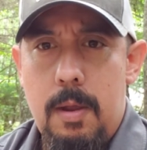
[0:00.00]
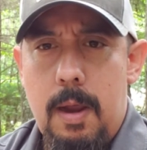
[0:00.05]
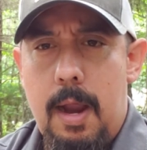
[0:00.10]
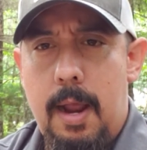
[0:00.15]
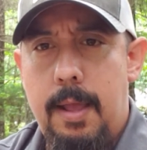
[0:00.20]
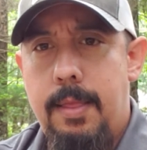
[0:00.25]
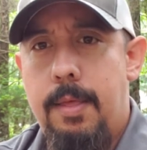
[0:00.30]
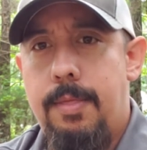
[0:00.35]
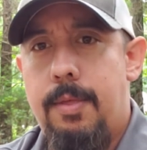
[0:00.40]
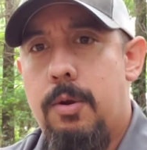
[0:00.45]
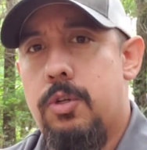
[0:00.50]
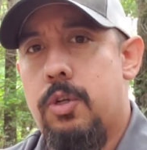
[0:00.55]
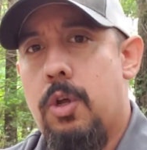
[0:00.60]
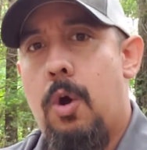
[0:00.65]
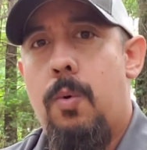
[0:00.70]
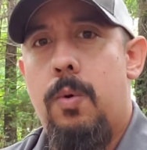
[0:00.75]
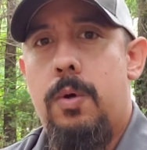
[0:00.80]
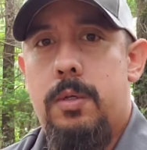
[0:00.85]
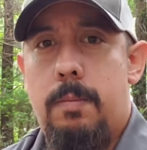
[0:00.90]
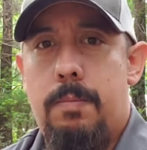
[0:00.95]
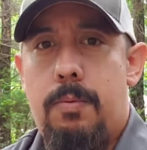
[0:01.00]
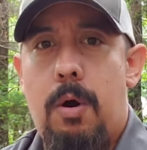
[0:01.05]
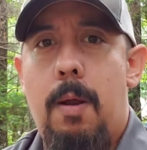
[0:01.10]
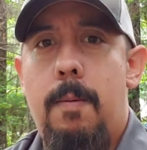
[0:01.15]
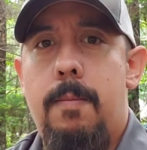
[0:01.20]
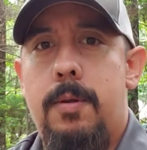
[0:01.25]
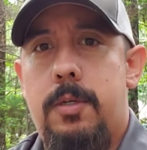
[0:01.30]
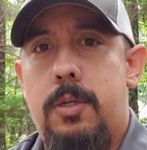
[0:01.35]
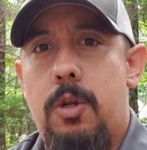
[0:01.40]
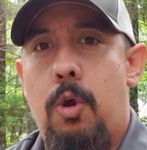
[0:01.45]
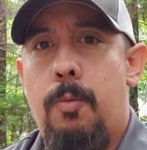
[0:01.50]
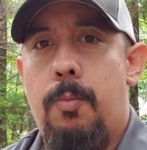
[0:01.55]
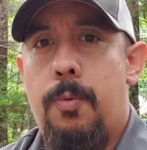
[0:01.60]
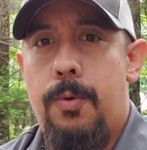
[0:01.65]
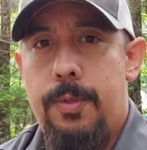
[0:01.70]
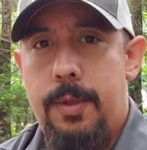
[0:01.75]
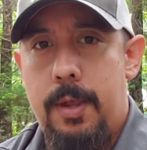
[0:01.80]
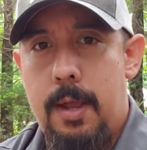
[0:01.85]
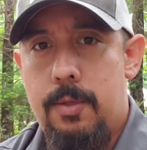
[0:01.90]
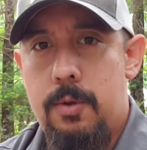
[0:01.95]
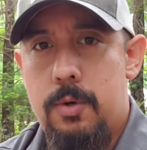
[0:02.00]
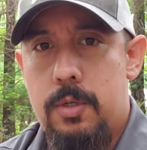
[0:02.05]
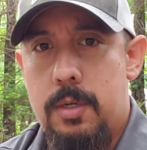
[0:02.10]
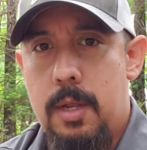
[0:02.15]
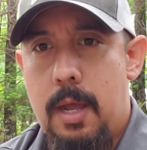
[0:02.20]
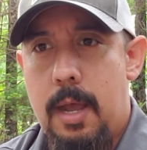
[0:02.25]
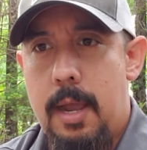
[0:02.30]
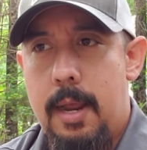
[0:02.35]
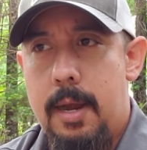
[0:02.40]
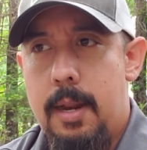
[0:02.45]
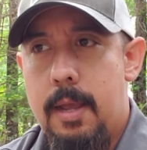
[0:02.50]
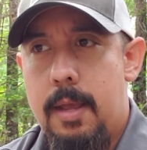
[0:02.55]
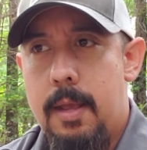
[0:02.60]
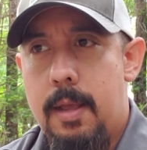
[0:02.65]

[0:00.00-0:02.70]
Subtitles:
and that there's always a promised hope on the other side